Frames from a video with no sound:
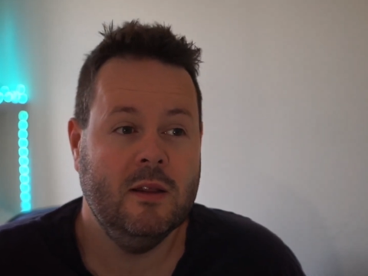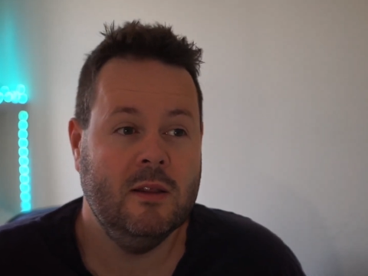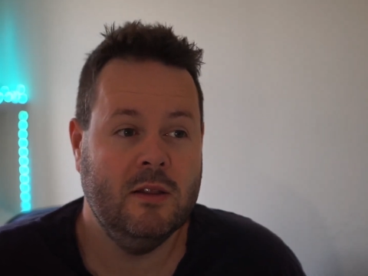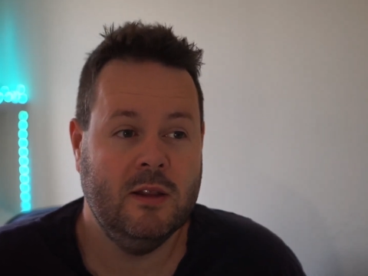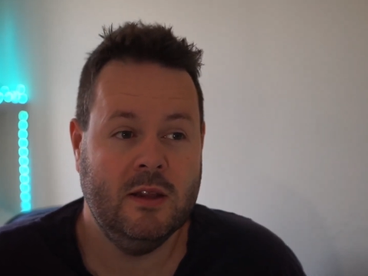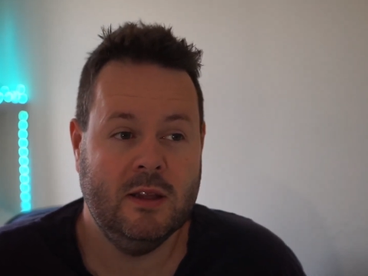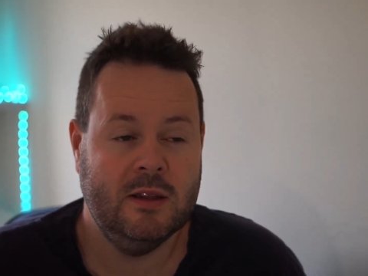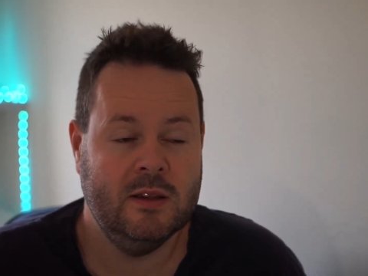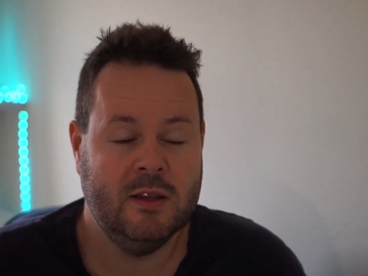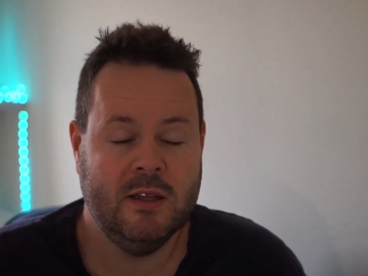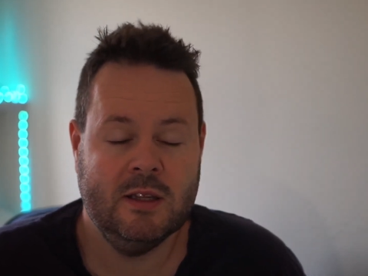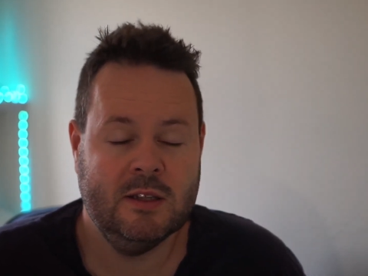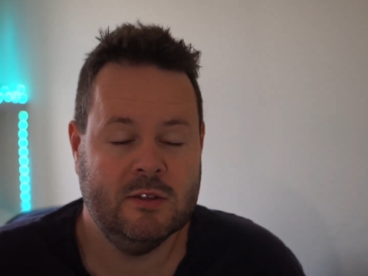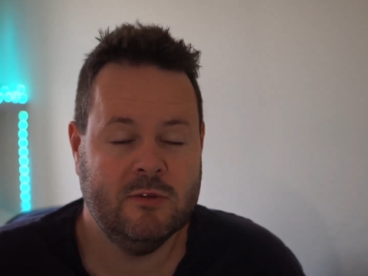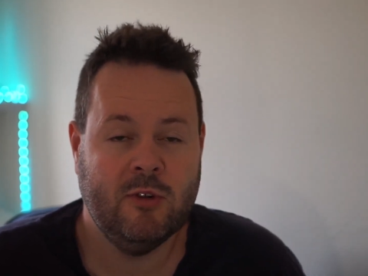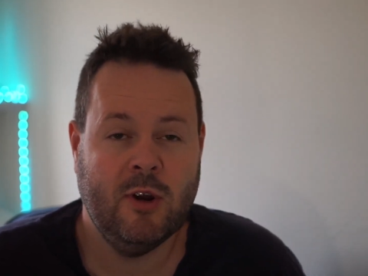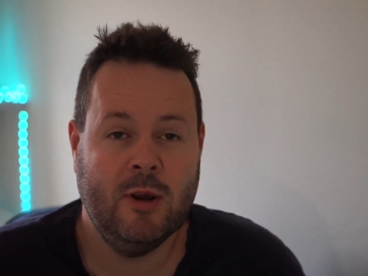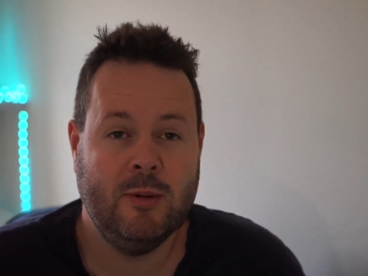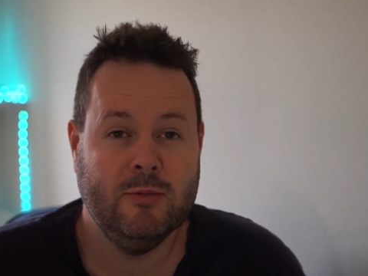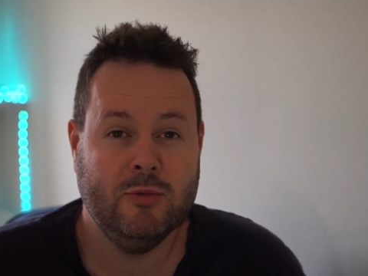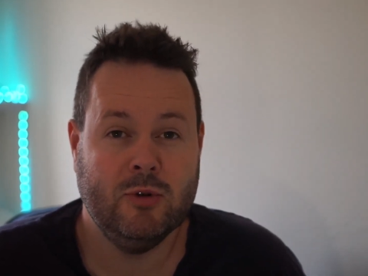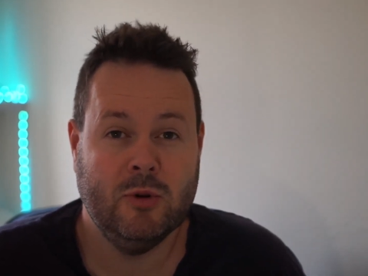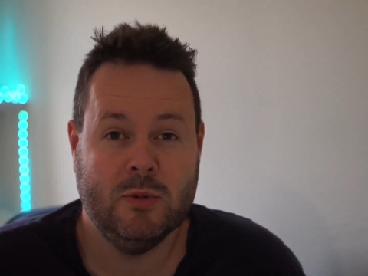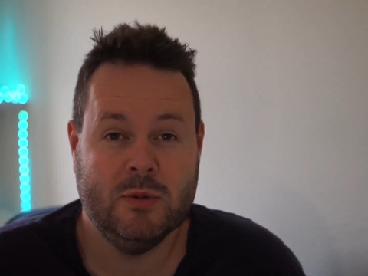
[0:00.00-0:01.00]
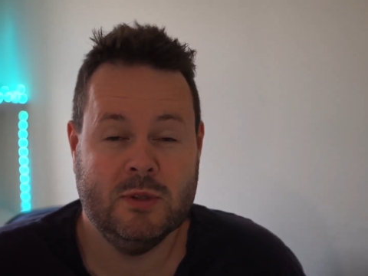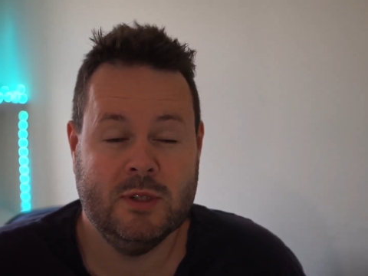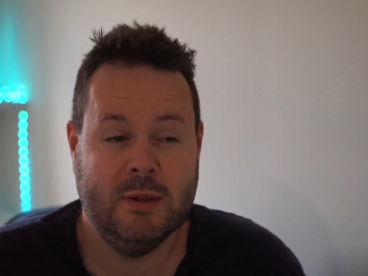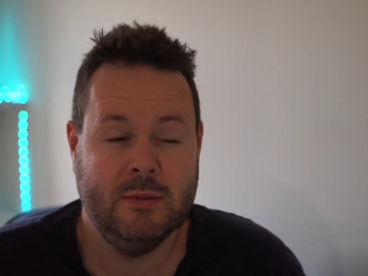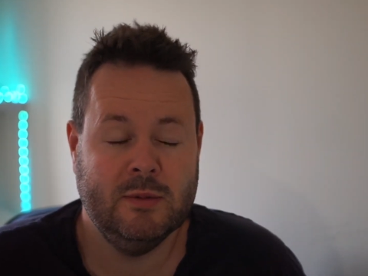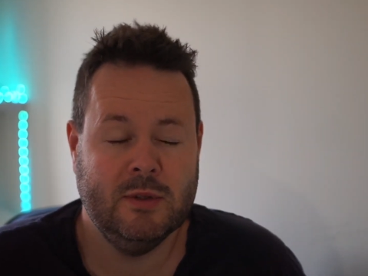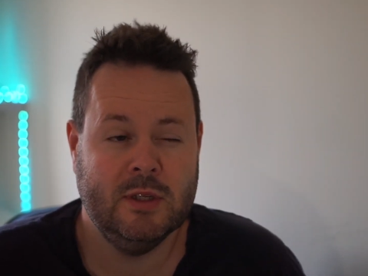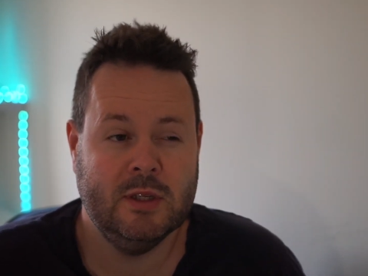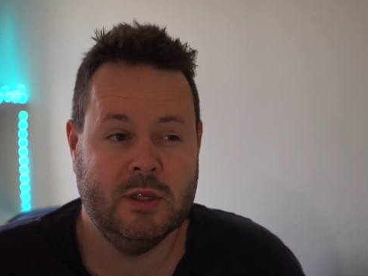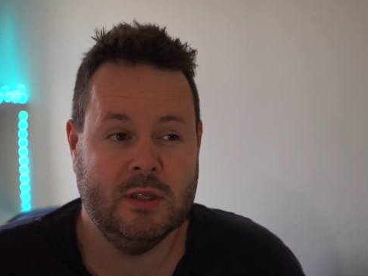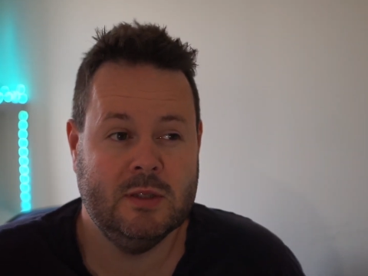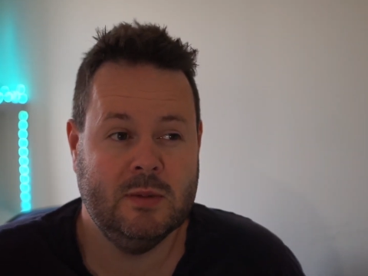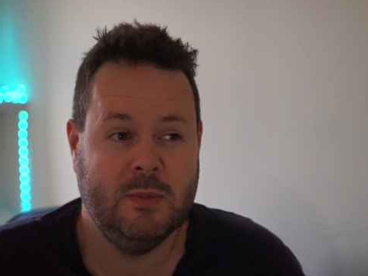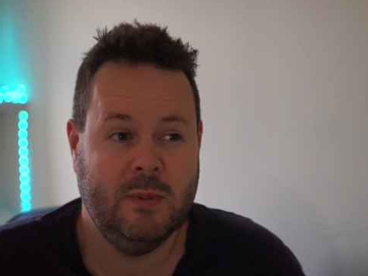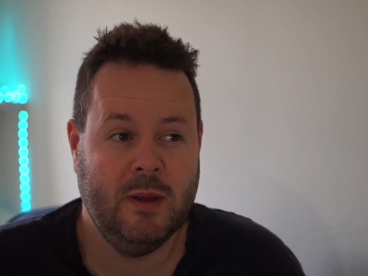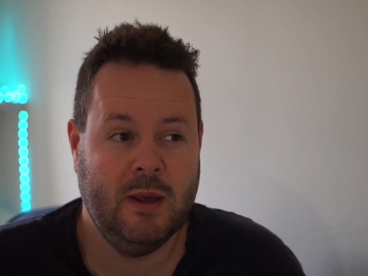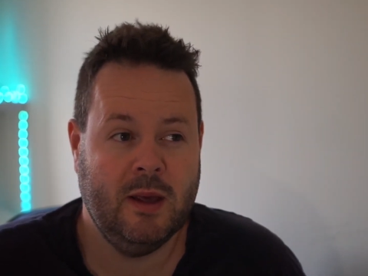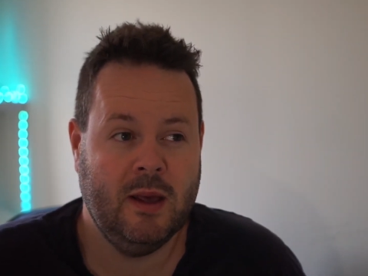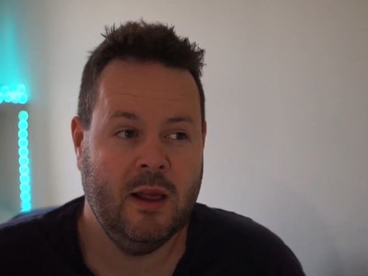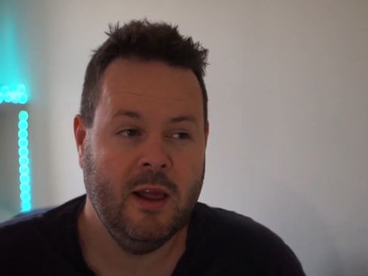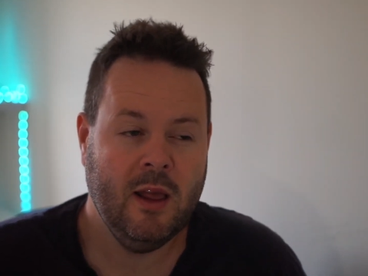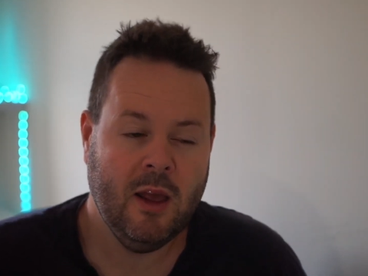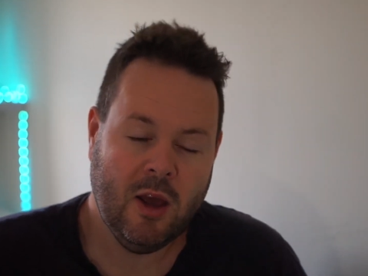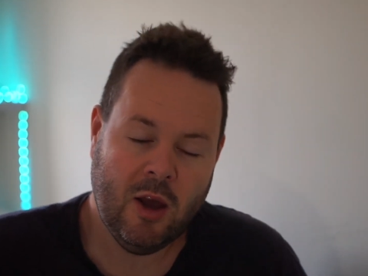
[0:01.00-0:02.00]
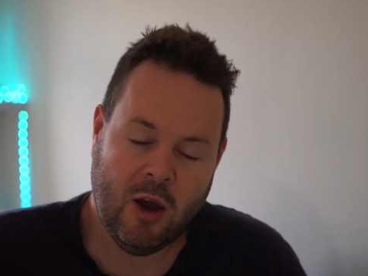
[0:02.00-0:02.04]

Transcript: these frame drops seem to disappear.